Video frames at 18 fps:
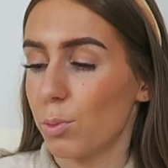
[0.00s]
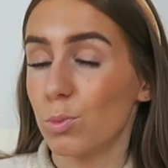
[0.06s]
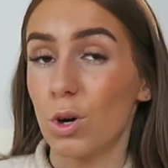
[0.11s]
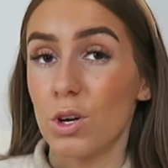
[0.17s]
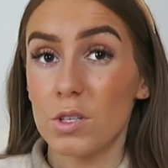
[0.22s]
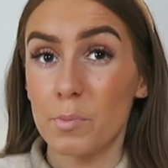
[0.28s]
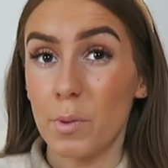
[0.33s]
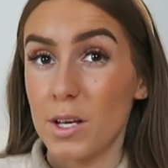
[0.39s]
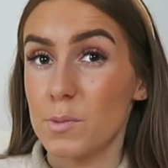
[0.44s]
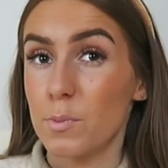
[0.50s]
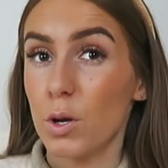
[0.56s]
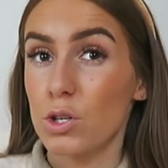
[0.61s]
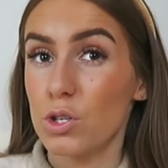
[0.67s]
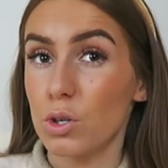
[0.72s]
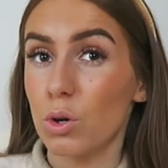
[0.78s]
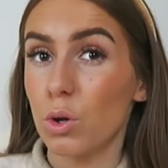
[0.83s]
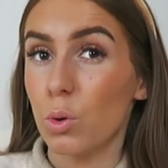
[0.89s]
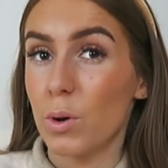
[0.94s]
one was, but I
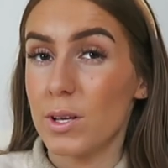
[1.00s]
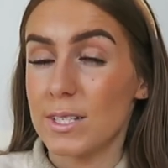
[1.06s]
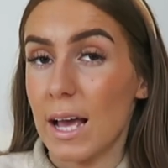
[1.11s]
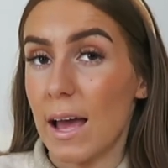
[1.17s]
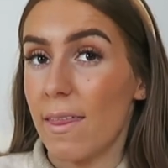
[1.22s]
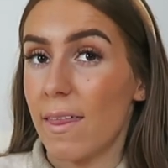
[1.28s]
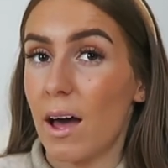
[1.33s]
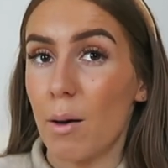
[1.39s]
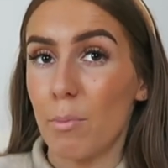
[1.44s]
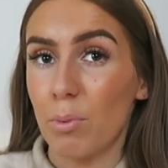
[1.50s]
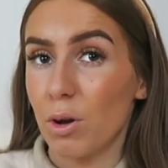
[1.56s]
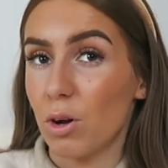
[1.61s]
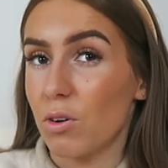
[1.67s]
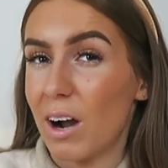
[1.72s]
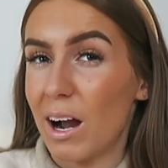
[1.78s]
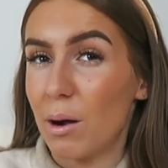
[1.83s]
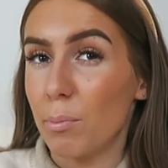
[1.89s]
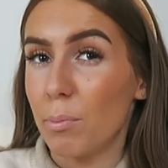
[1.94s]
suppose you could always get that and
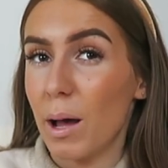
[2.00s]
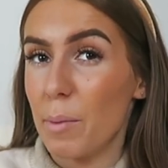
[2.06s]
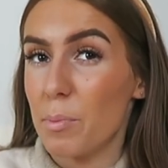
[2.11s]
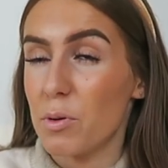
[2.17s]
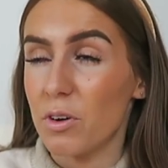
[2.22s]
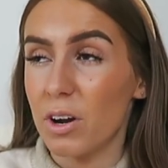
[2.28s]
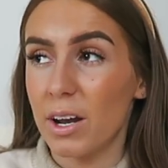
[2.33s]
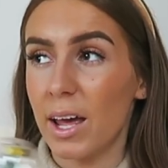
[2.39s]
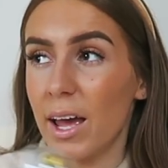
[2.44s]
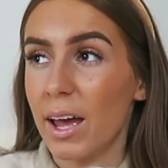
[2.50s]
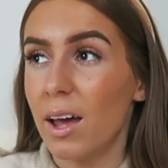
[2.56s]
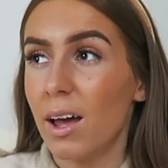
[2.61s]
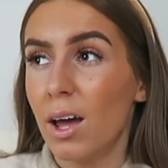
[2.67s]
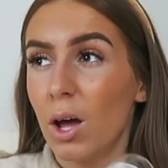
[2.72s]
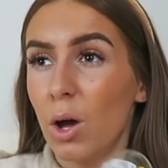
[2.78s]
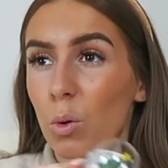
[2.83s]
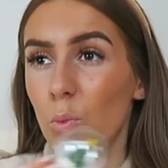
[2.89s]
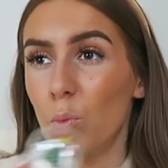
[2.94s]
put ground pepper in it.
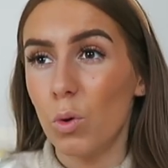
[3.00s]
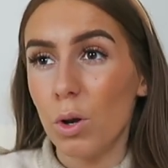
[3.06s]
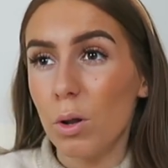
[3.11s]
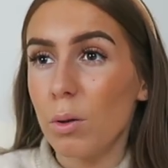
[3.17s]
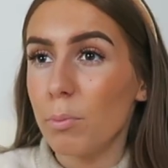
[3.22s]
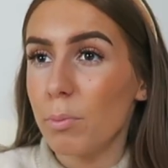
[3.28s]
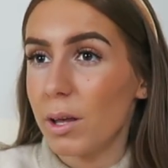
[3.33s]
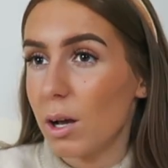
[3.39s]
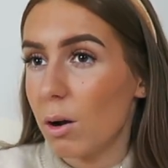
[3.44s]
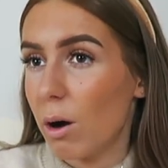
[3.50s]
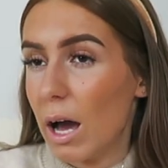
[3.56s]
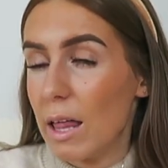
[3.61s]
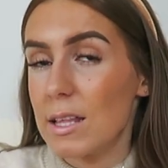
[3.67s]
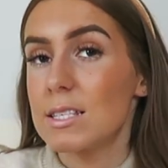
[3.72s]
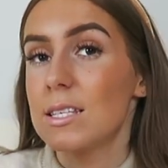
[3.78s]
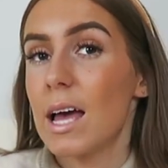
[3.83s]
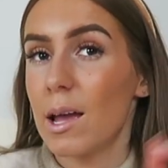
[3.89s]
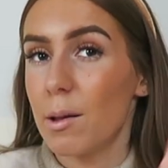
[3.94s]
Wouldn't be
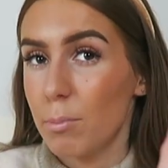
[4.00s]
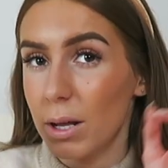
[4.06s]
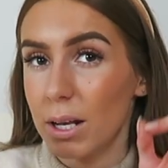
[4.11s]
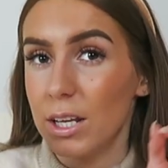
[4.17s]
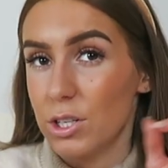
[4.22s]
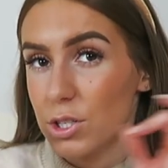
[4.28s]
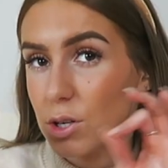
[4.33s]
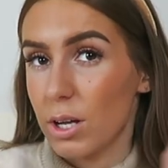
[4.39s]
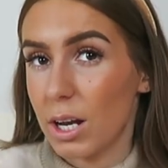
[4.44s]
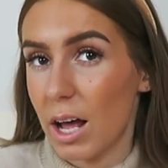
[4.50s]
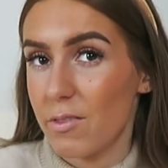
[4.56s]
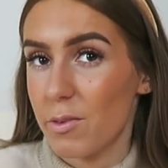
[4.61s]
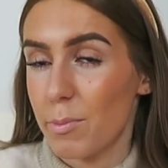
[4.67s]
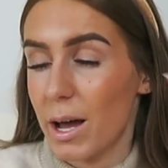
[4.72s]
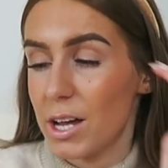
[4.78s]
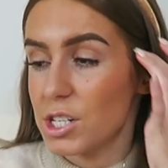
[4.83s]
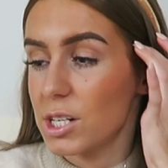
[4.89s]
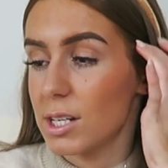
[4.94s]
quite the same, but at least you could
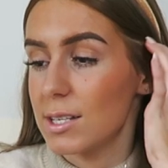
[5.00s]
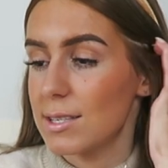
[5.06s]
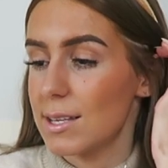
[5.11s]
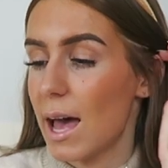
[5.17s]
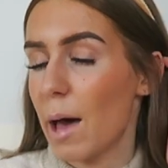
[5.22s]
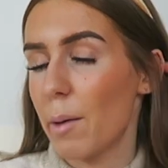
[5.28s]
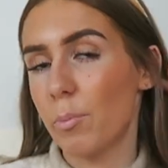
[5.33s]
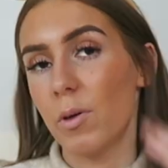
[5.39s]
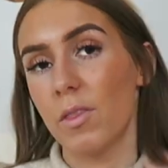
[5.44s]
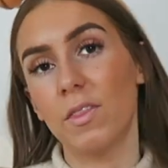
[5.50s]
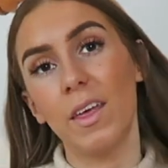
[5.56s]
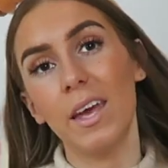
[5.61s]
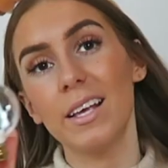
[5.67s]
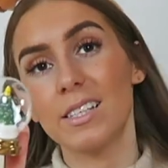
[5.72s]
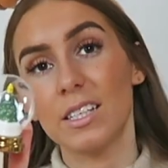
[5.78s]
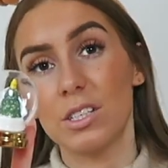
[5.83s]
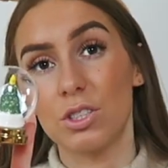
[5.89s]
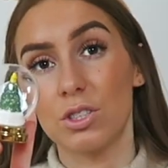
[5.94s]
have a matching set. But
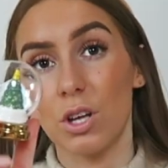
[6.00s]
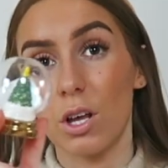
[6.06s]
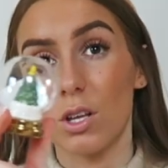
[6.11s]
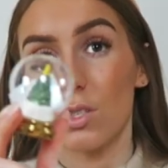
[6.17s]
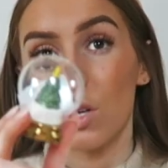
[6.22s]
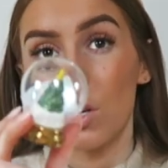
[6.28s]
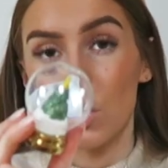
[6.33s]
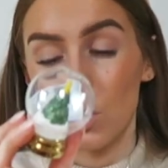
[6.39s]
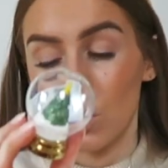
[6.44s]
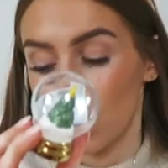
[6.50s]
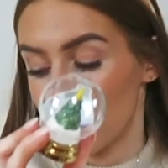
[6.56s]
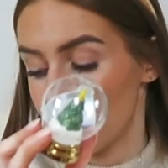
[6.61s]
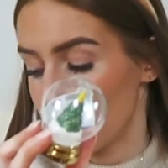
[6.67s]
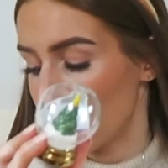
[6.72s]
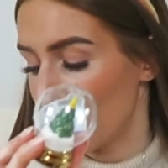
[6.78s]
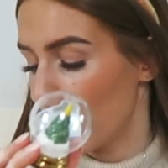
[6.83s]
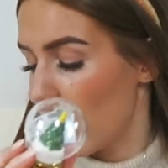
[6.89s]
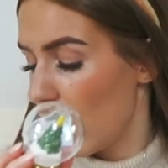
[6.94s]
this is just
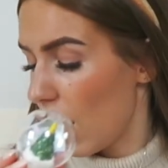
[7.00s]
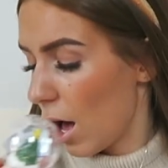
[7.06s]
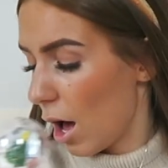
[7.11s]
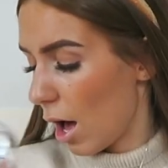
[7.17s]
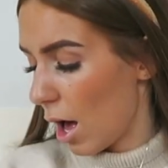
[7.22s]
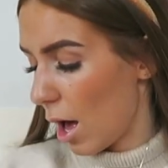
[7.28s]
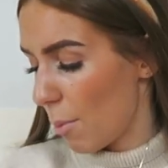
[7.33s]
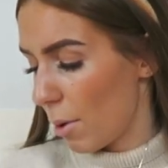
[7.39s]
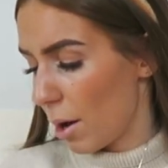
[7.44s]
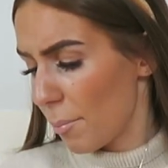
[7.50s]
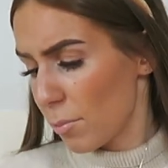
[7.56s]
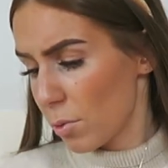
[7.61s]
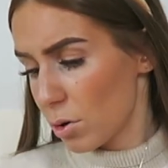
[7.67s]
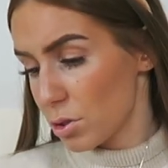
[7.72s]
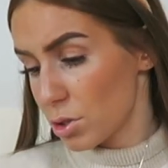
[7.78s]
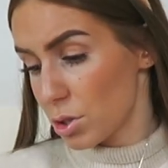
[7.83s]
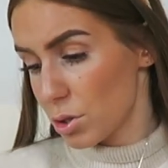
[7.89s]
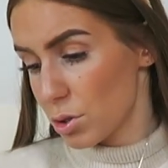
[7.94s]
adorable. I'm
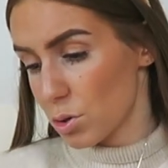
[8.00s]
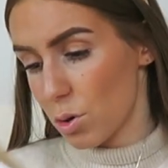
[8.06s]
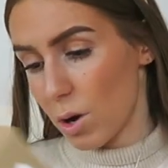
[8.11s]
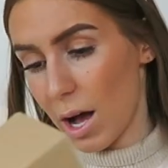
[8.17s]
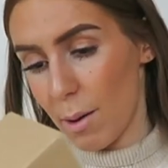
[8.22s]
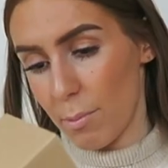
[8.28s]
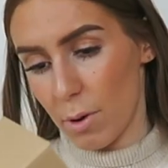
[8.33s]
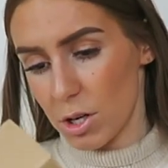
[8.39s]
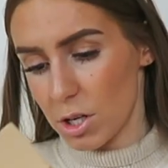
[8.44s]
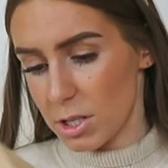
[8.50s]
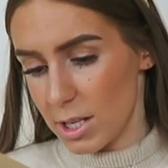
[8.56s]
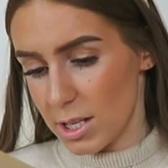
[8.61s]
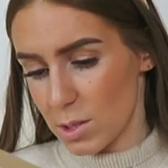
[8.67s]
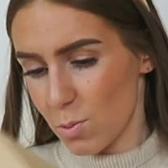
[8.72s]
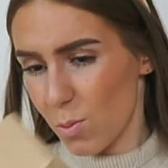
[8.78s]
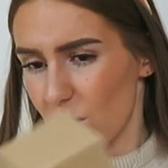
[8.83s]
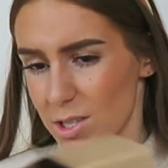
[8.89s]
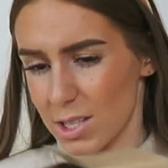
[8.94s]
not too sure how much
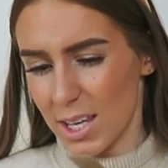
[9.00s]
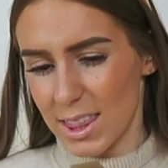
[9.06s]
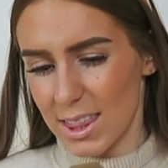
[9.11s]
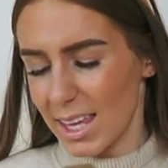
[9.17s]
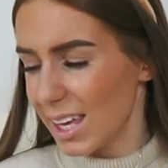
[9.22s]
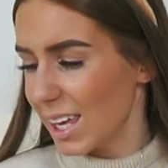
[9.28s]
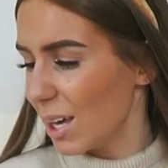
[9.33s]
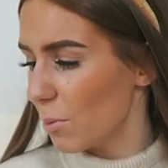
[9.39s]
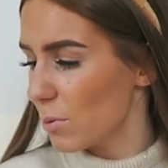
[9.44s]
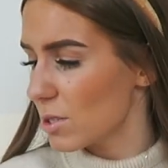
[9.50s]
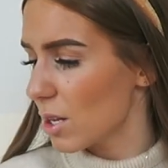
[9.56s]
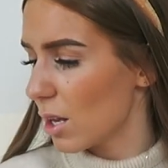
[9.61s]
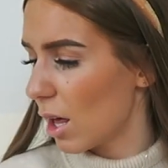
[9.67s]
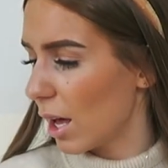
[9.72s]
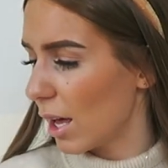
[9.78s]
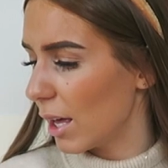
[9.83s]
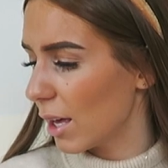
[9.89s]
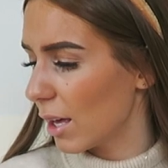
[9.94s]
this was. I think it was
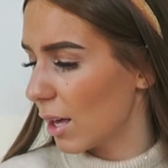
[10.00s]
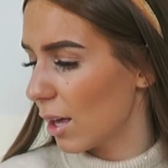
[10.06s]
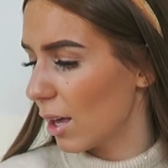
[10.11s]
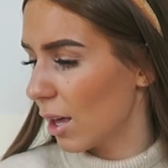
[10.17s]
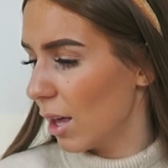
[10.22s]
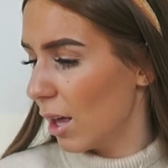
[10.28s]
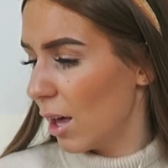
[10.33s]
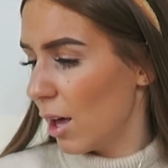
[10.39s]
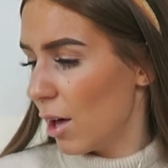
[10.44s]
like